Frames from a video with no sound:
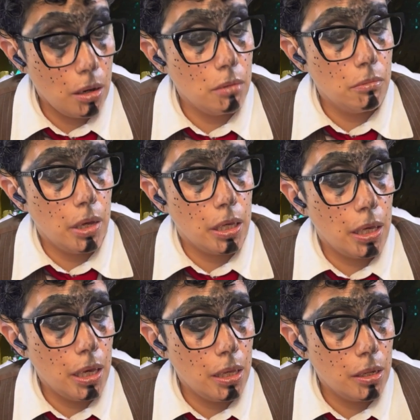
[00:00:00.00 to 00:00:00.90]
Oh,
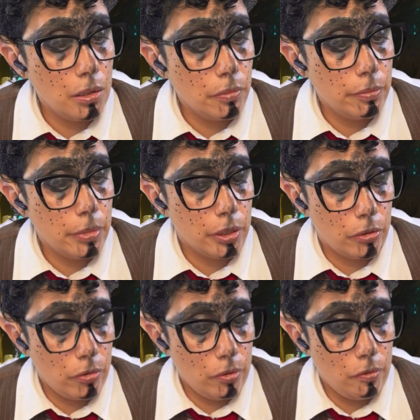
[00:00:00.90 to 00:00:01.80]
again,
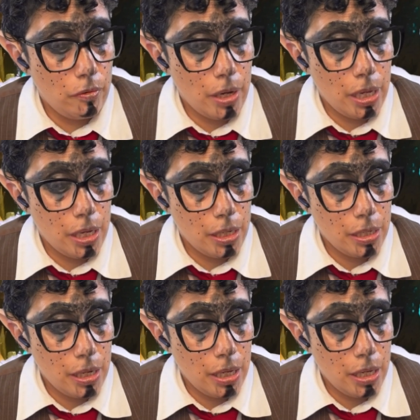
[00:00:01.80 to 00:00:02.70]
Mr.
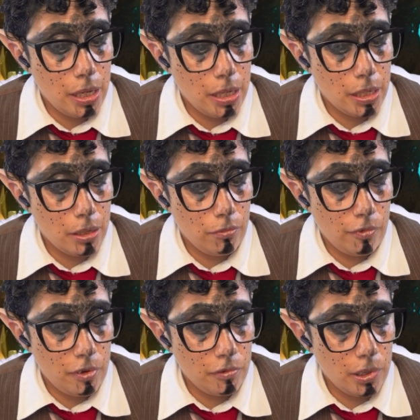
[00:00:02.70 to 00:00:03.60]
Wayne Ang.
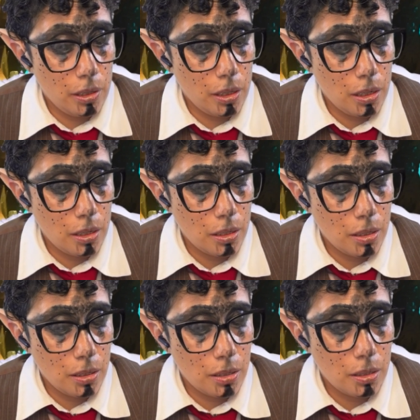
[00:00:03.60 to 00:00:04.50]
Very
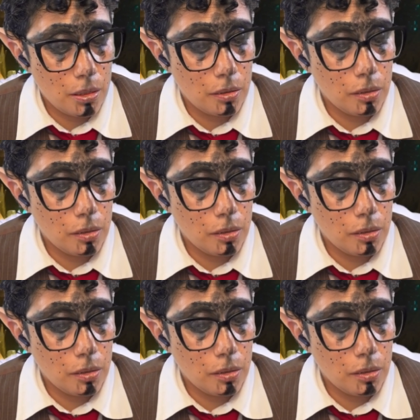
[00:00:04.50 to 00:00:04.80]
nice.